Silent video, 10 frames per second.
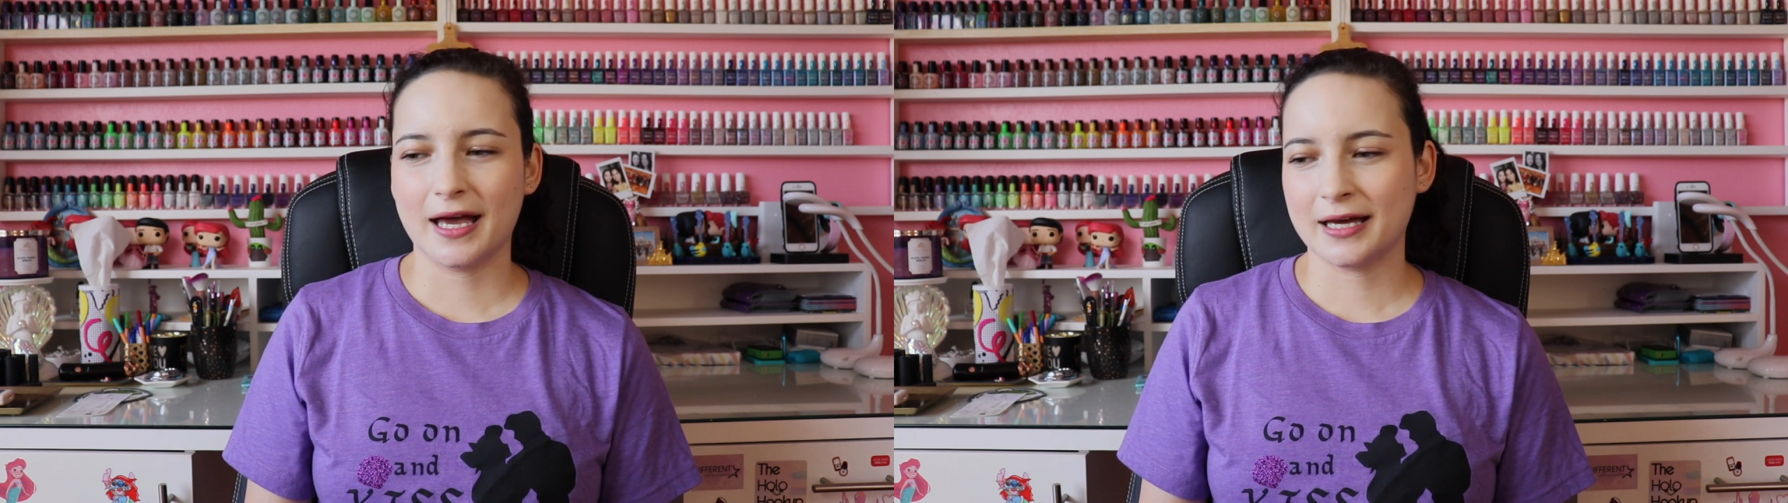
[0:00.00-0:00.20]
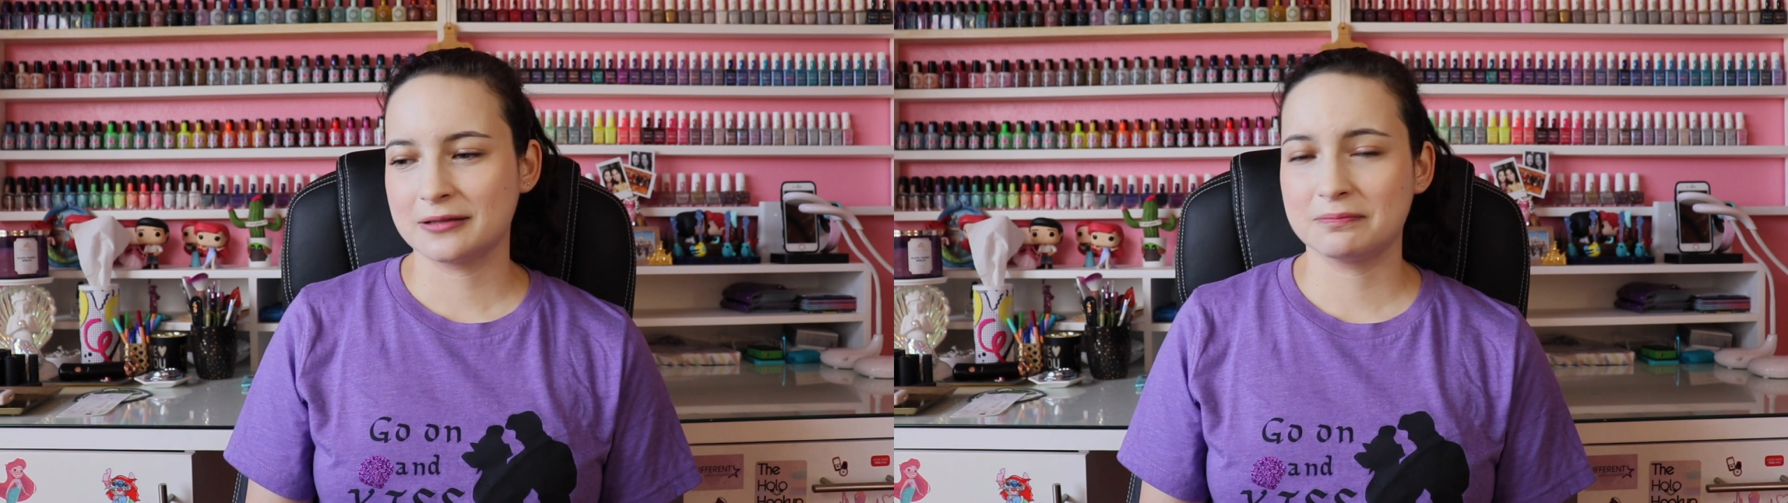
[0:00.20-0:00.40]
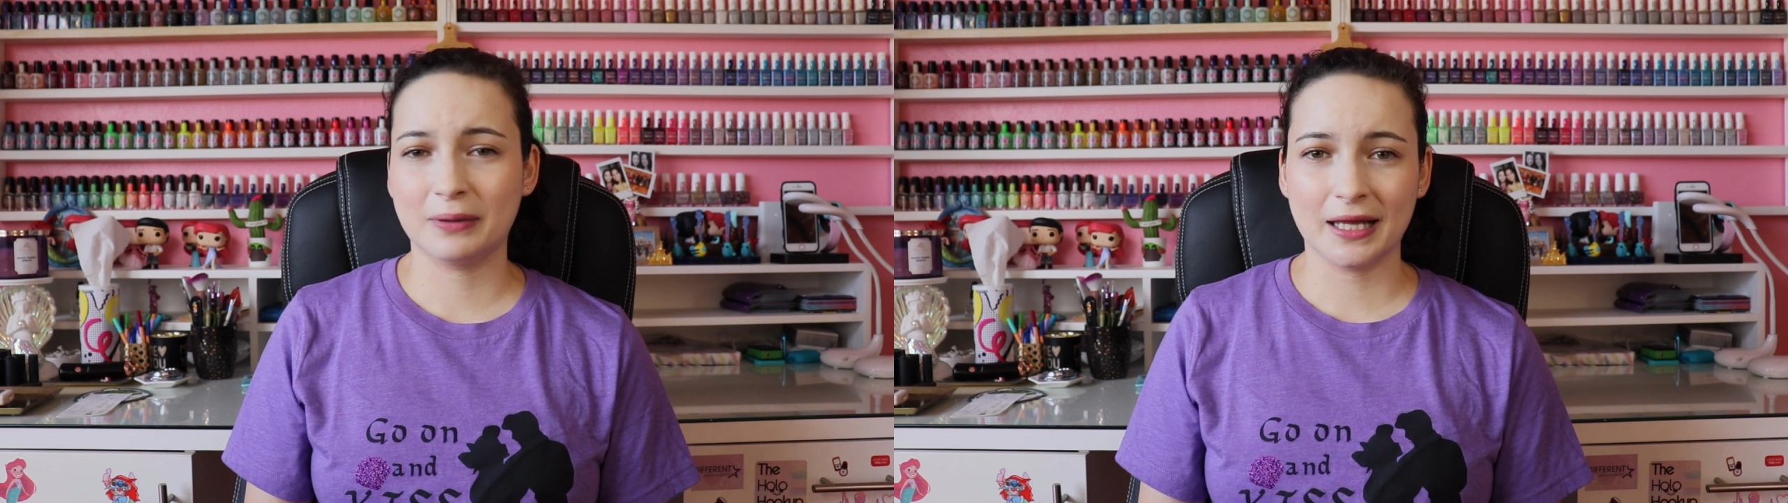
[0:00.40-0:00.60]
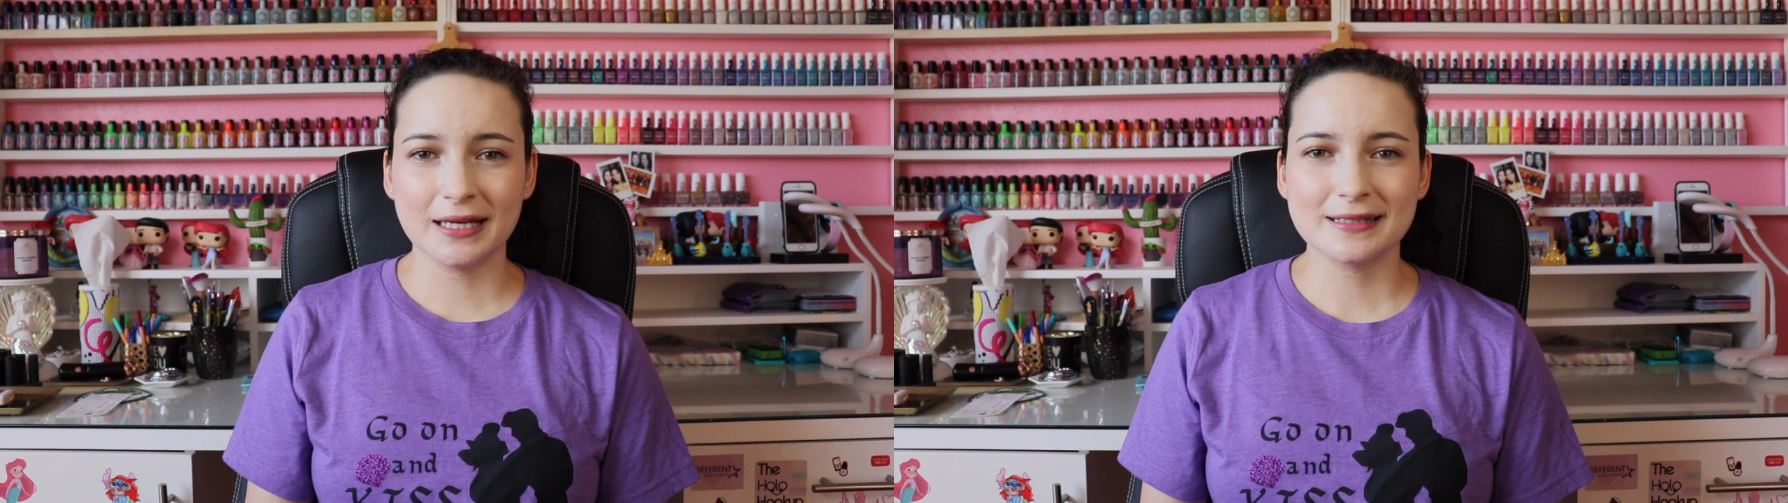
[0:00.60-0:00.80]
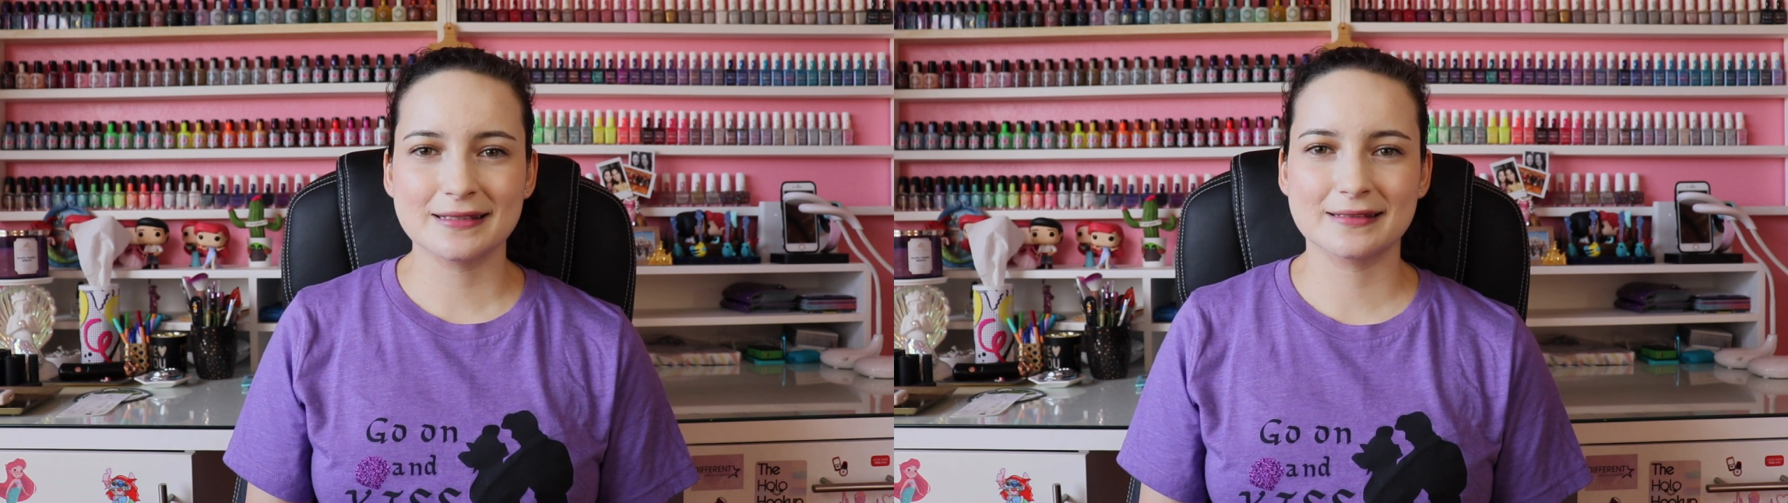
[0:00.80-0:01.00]
And
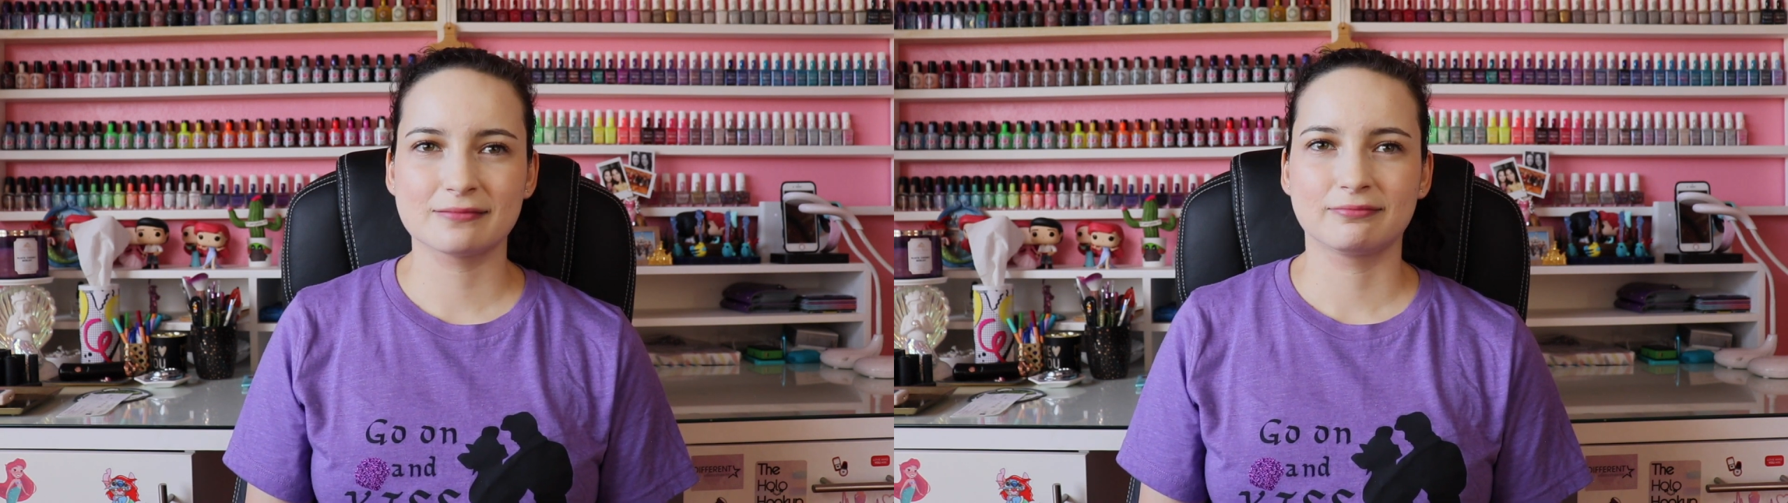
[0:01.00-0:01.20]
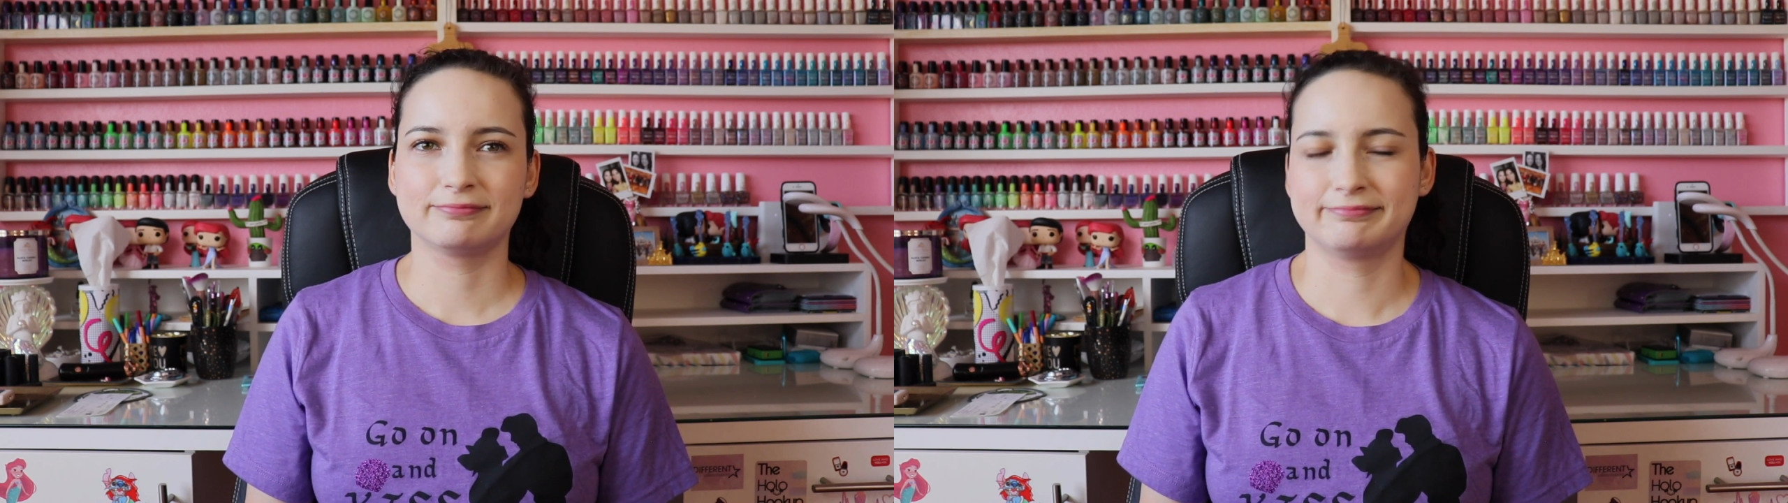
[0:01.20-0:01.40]
plates,